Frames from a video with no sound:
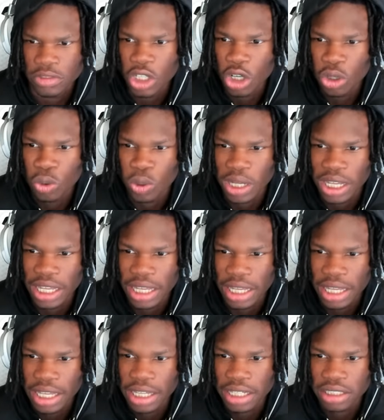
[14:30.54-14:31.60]
Oh,
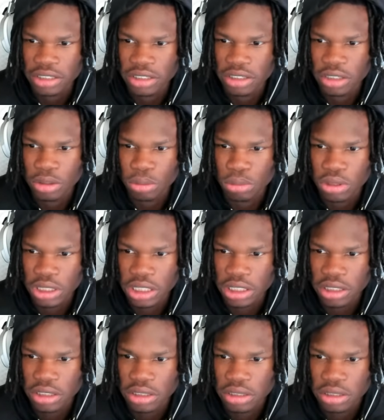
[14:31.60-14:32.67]
heck no, boy.